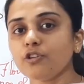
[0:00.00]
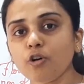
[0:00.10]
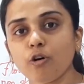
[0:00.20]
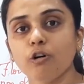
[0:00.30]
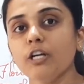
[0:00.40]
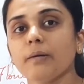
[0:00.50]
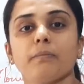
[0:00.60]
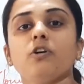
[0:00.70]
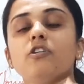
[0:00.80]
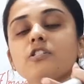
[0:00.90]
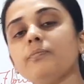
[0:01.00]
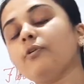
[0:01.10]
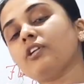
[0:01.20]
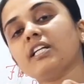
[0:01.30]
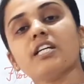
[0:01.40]
No, because the
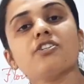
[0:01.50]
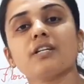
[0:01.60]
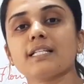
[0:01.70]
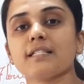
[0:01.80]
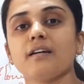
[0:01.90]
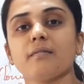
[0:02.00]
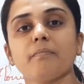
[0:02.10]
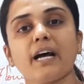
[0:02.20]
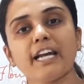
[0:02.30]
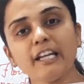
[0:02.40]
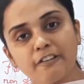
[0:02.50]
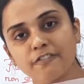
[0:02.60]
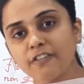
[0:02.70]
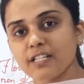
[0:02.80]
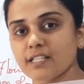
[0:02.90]
pollination is done by
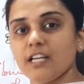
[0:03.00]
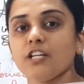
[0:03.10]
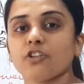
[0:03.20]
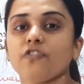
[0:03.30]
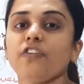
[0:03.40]
winds. The